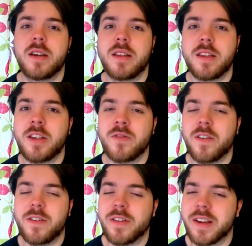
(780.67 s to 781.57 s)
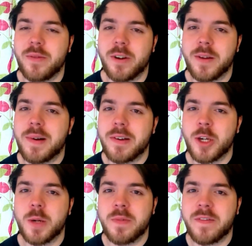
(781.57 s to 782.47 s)
you've got nothing to worry about. You
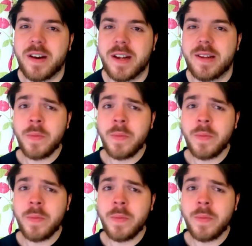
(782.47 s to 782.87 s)
should be fine.